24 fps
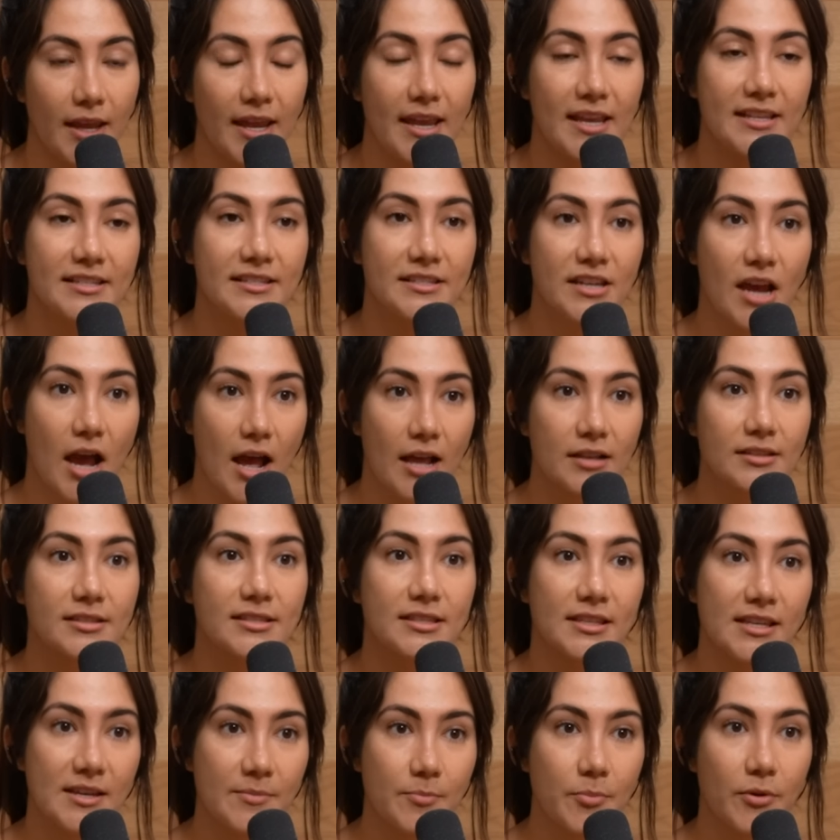is not
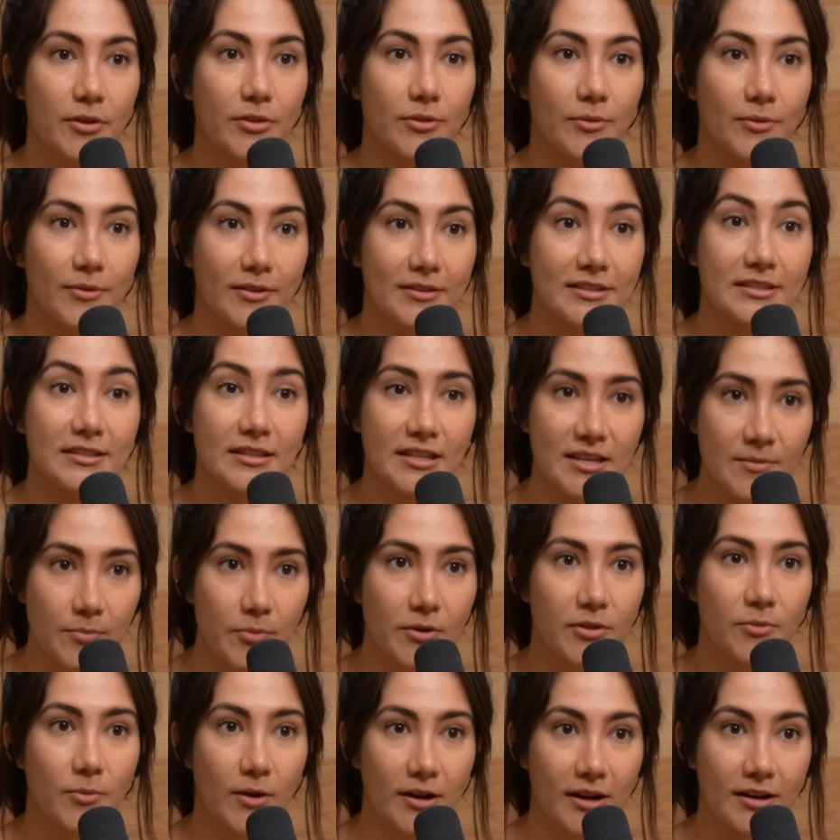sleep
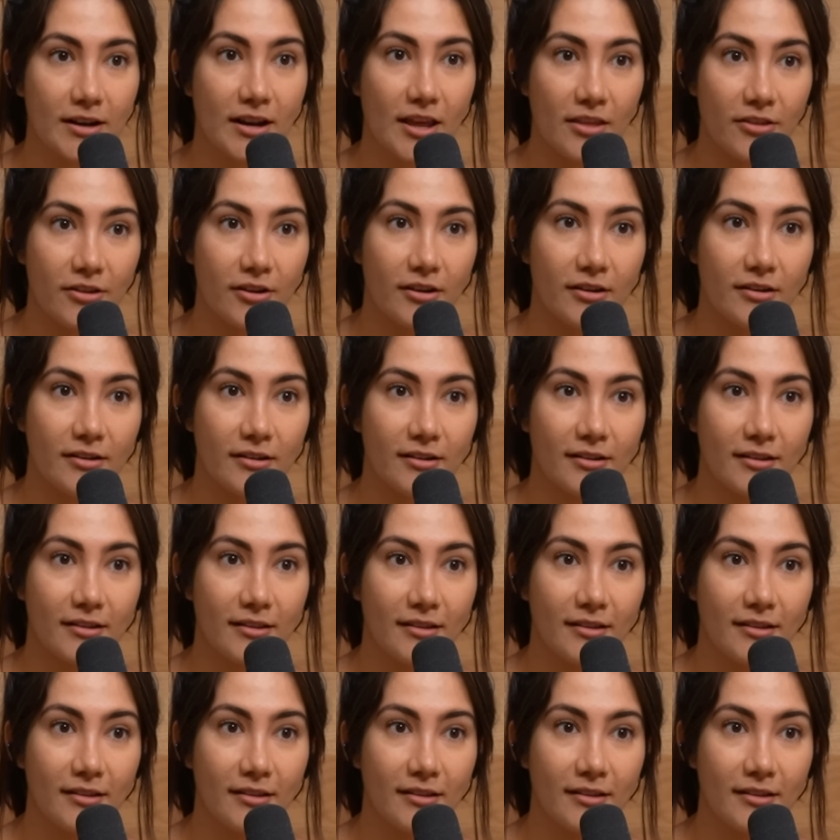with one another.